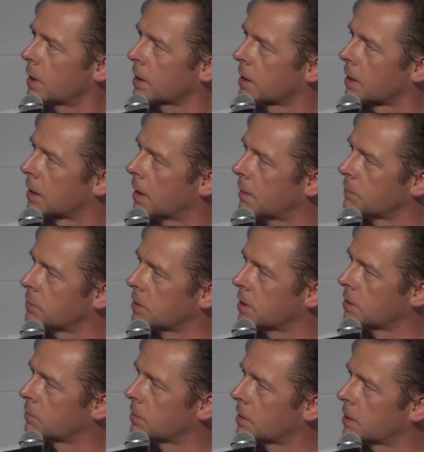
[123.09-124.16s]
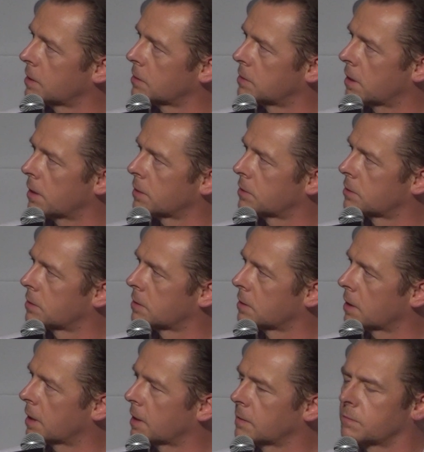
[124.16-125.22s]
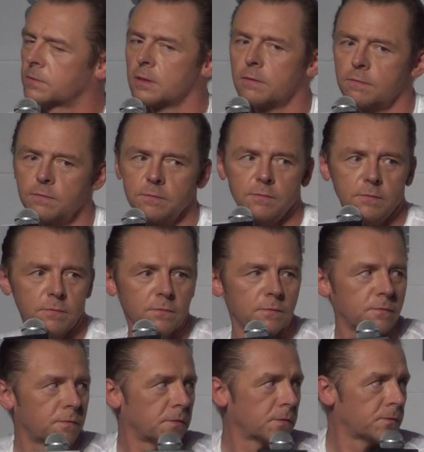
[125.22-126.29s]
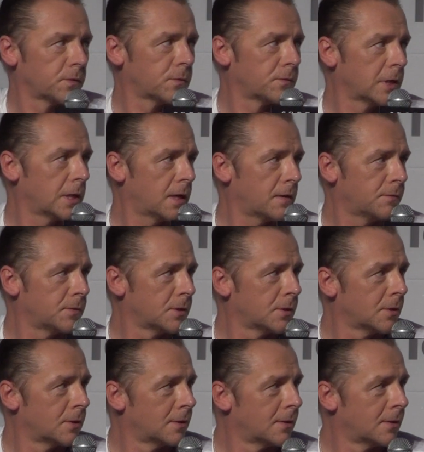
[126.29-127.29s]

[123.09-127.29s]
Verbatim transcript: like it. I'm genuinely touched and uh, feel very loved.